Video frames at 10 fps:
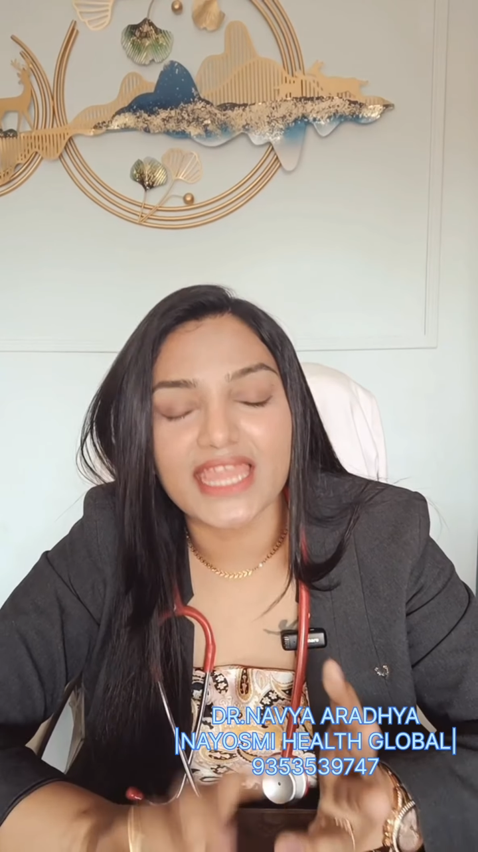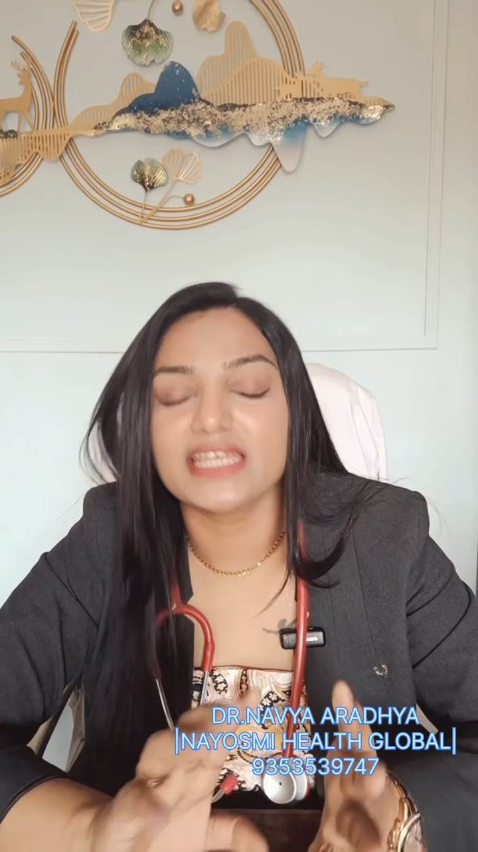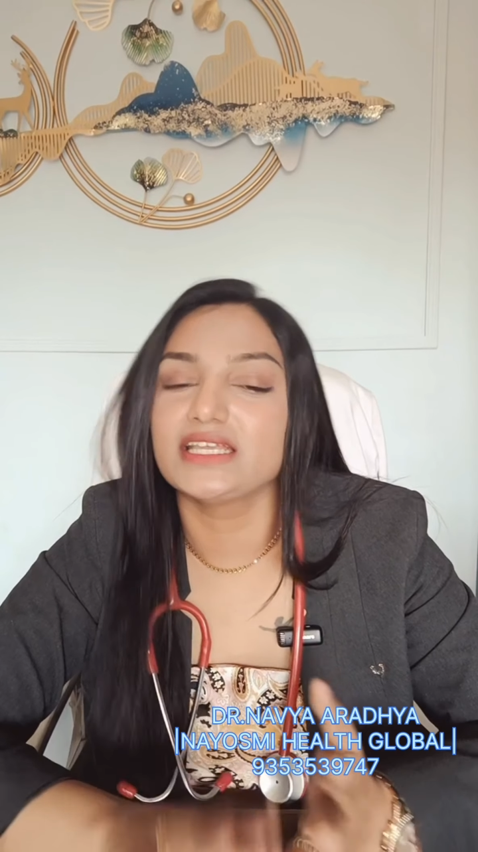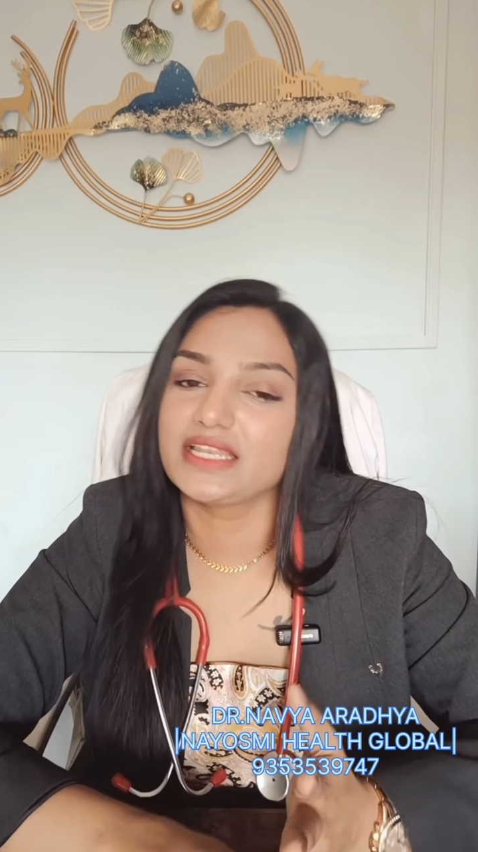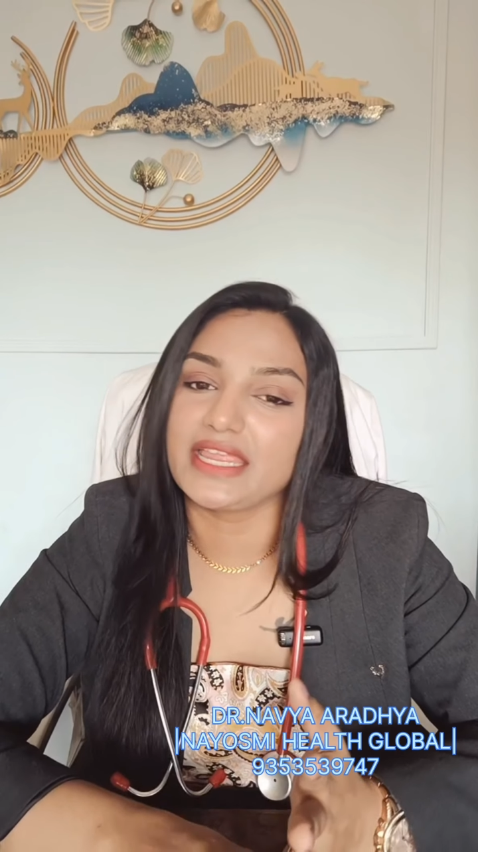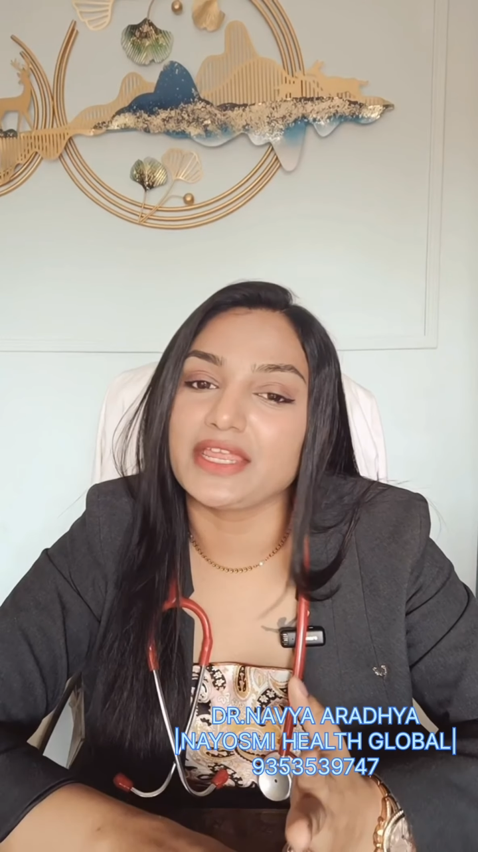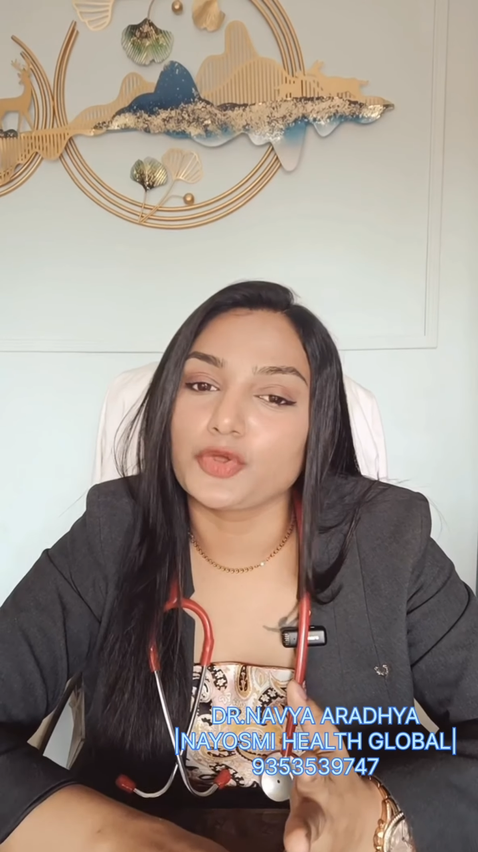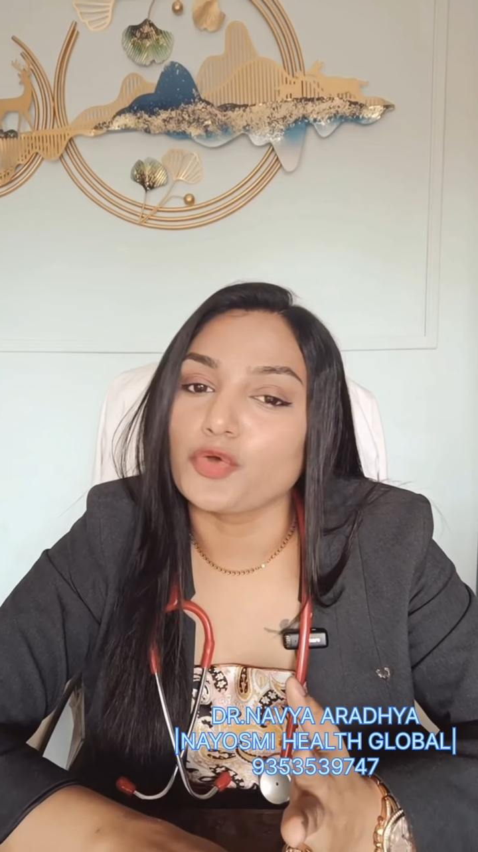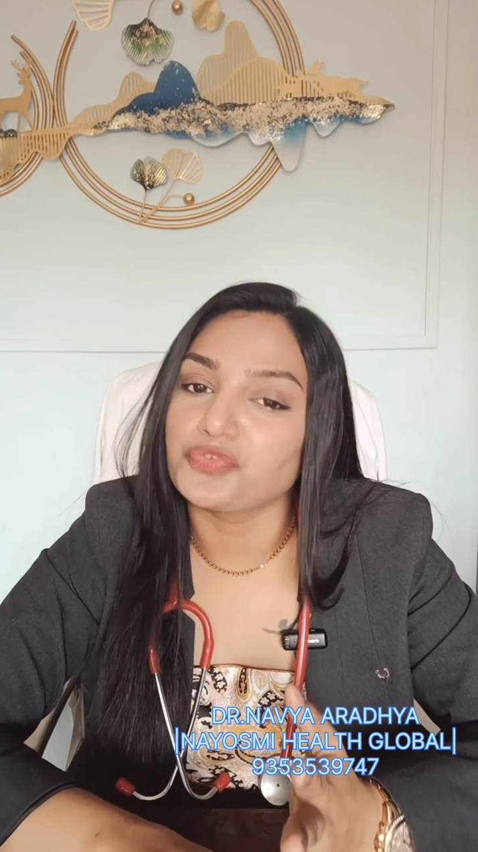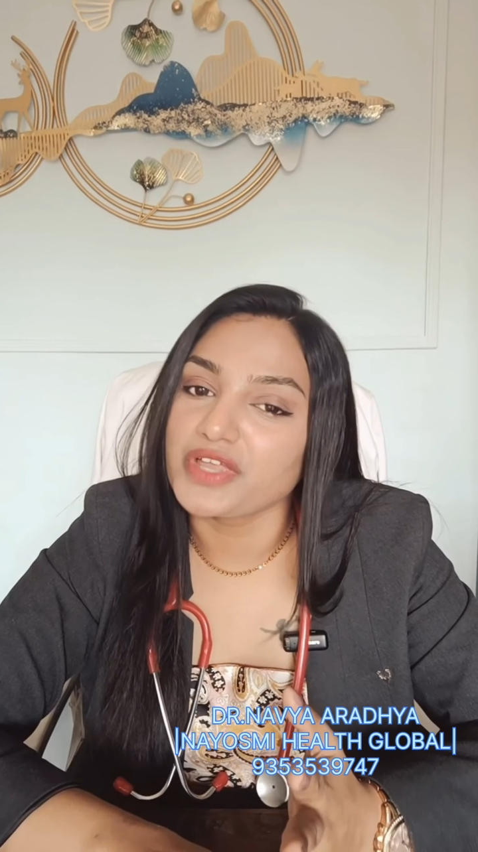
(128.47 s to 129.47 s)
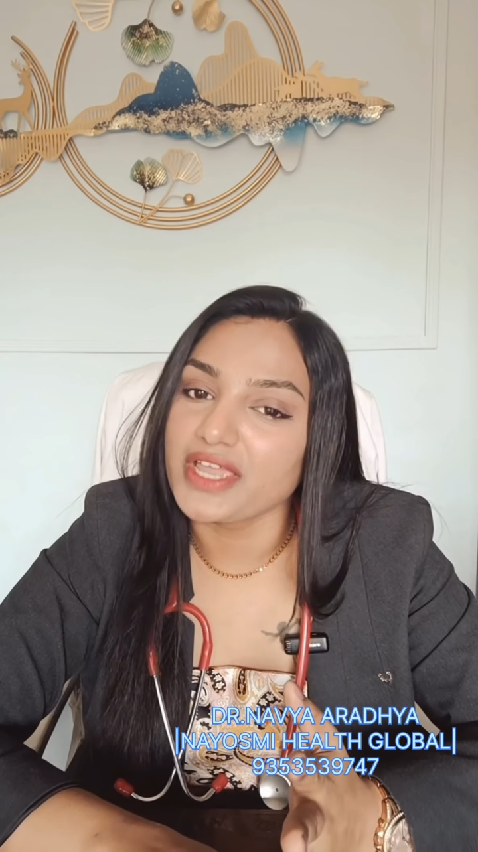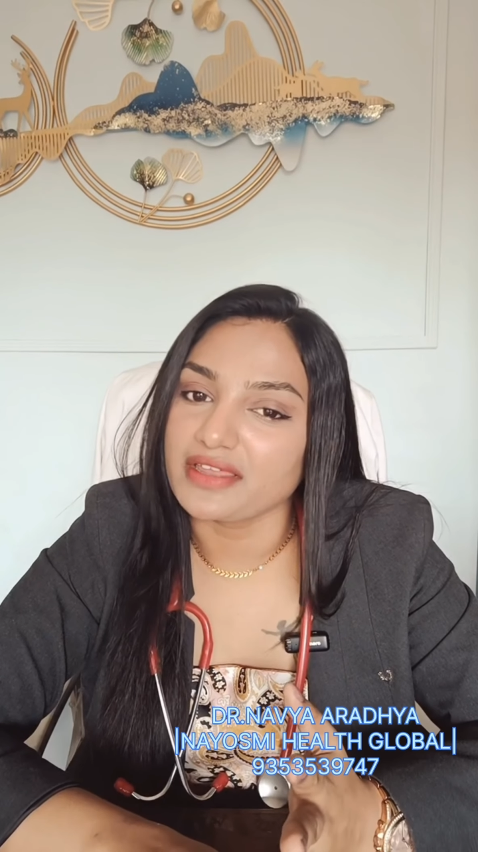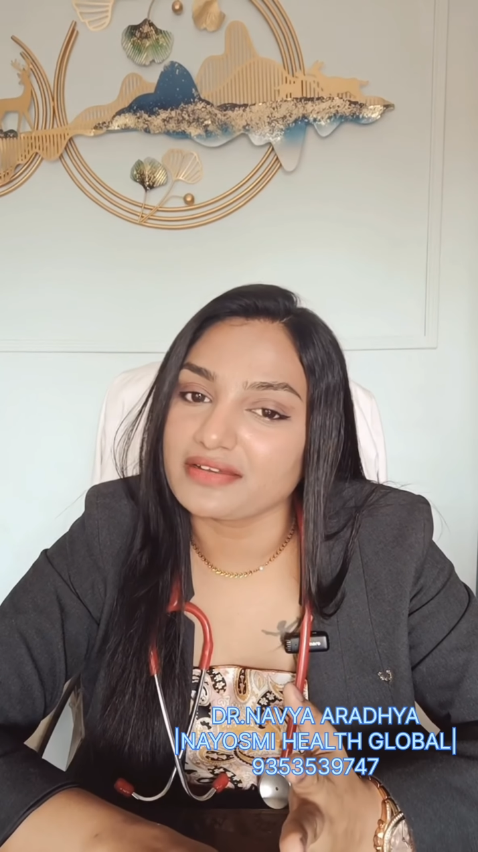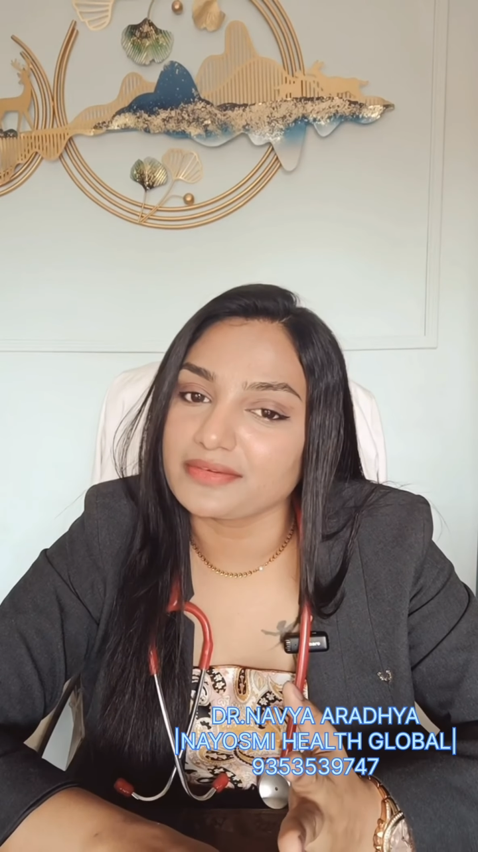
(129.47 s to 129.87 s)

and graying of hair.